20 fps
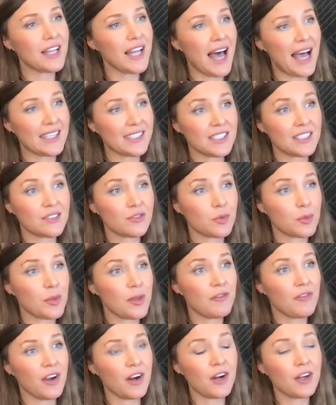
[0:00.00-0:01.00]
classes from
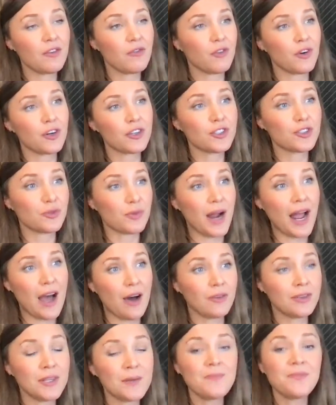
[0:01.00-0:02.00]
the very first
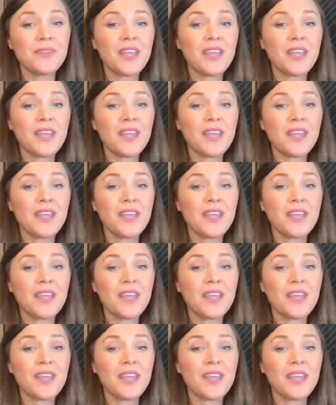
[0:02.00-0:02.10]
round.